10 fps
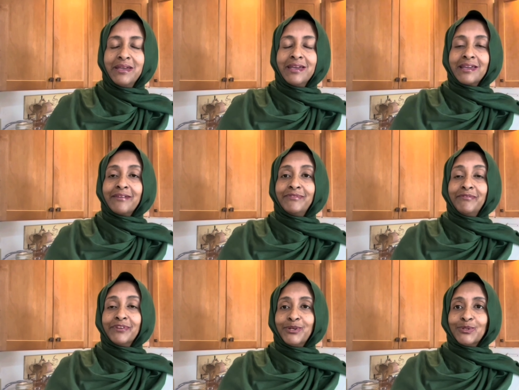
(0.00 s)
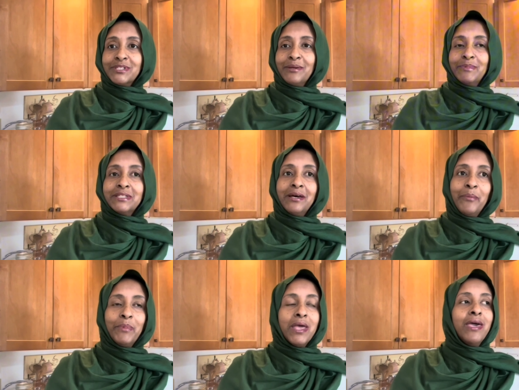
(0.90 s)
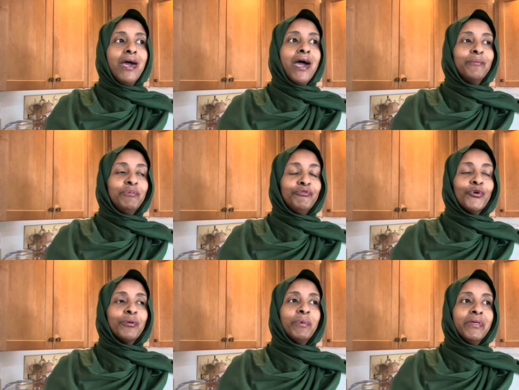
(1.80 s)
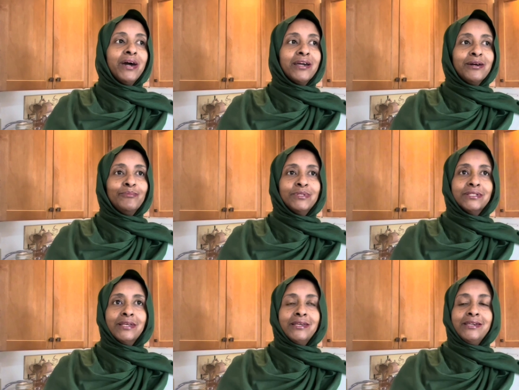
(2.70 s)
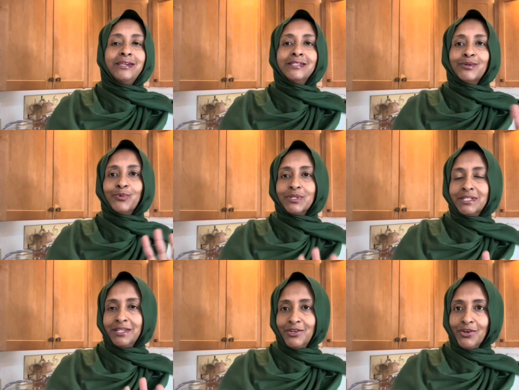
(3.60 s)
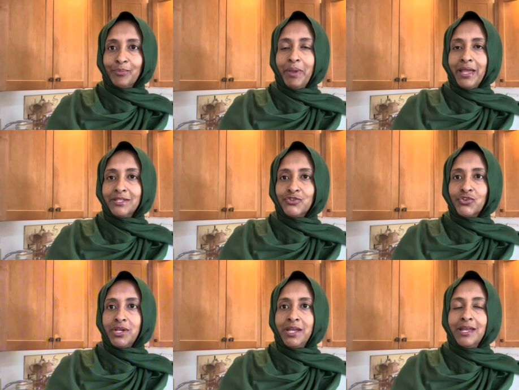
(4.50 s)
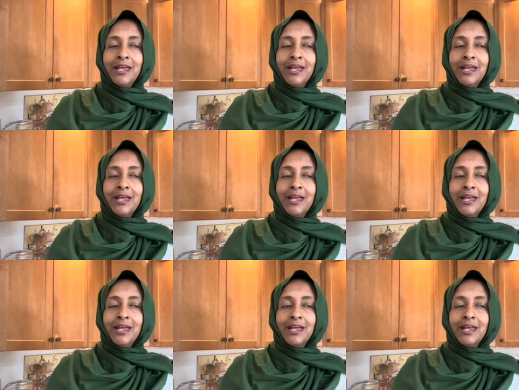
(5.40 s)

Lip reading: Give the videos thumbs up. And before Ramadan comes, eat what's in your pantry.